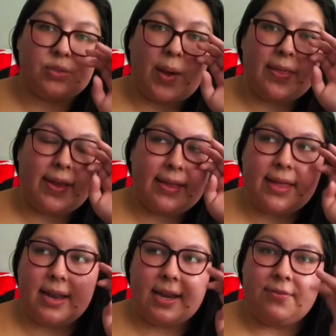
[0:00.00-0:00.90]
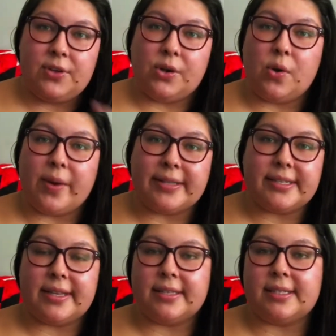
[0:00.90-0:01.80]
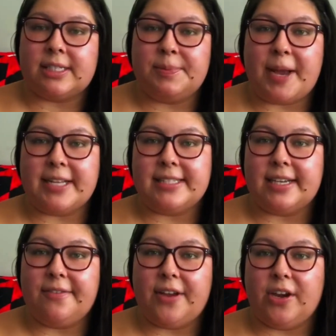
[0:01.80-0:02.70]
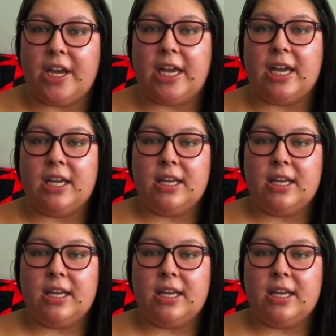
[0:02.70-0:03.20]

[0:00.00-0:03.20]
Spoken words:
so I think that if you go into this expecting a very